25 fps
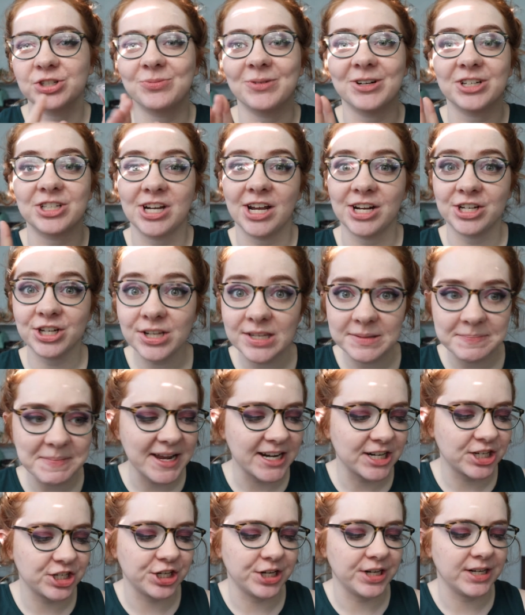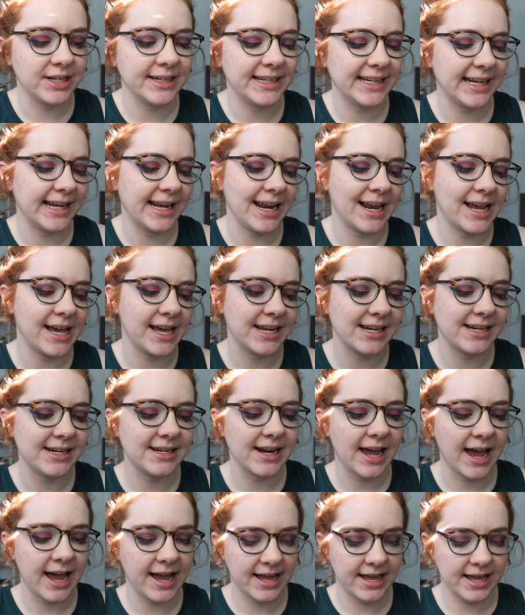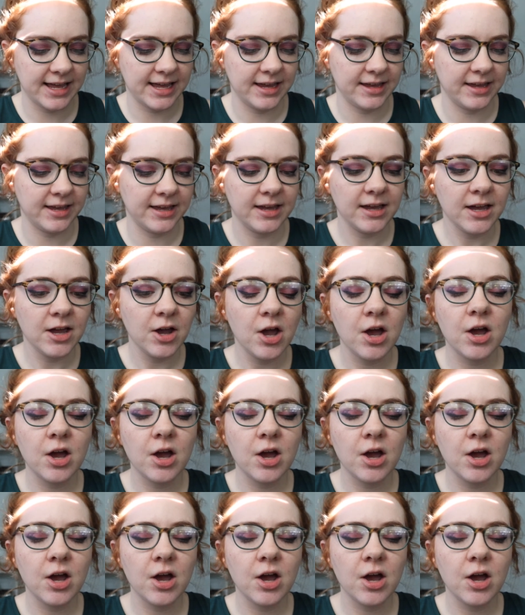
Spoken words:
which I just mentioned, and I